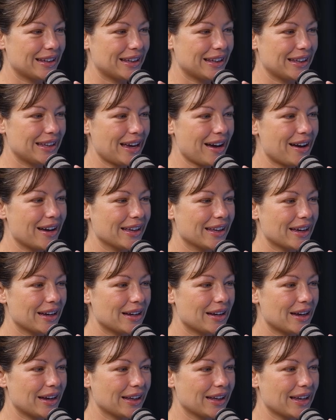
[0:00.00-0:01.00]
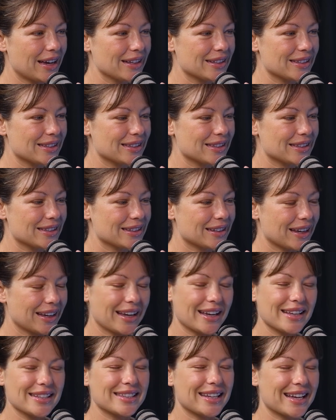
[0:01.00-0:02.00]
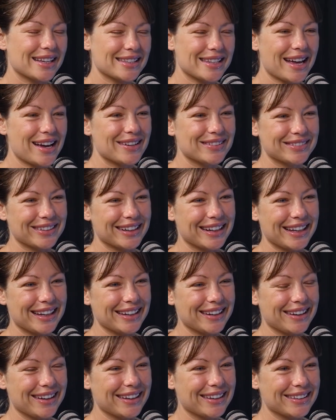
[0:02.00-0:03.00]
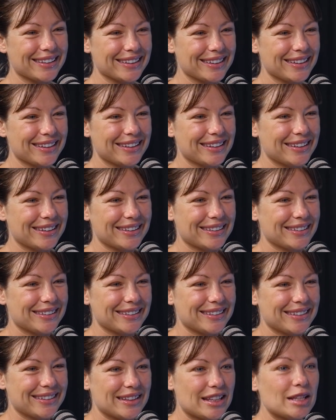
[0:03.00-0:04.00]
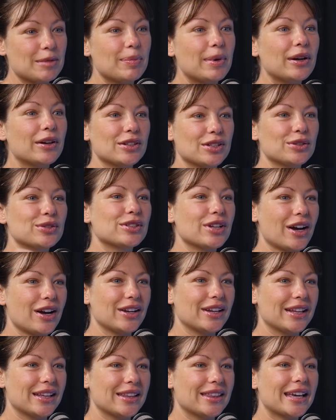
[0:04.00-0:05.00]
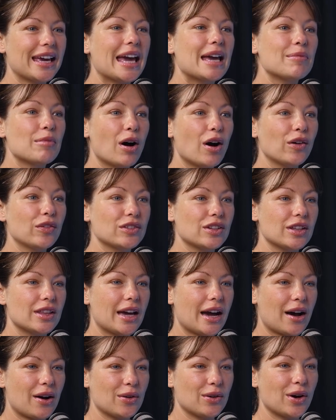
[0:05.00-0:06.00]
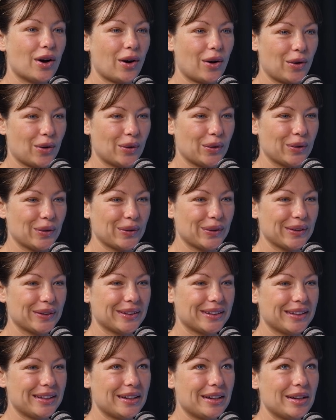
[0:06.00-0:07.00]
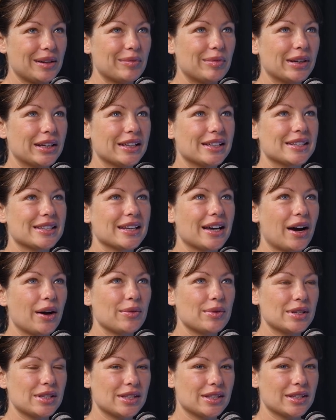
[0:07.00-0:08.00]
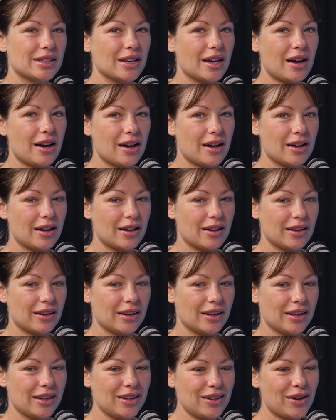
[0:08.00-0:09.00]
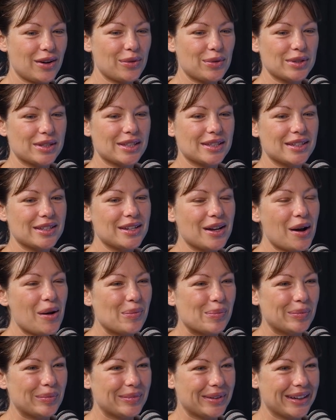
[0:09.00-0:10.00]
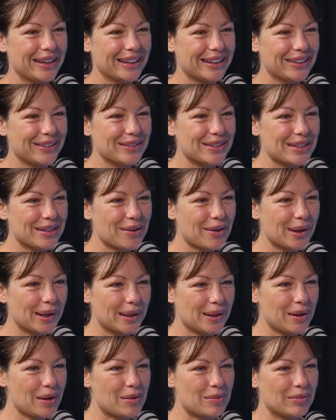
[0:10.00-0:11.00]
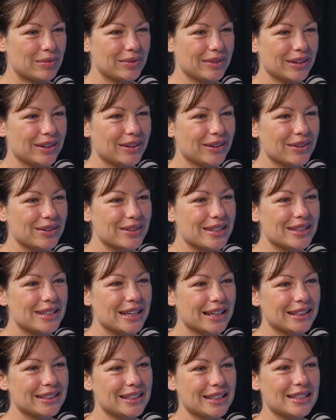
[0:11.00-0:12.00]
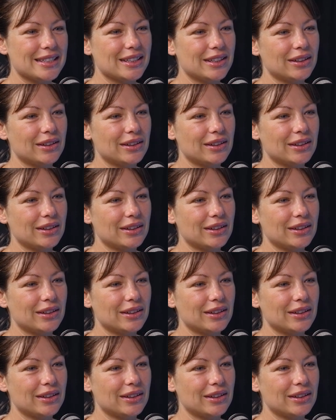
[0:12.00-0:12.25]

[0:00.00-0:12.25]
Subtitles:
yeah, I guess that's that really. Like the spiritual journey that came after the alcohol, because I was, you know, I was numb. Like I was quite numb. You know, I was addicted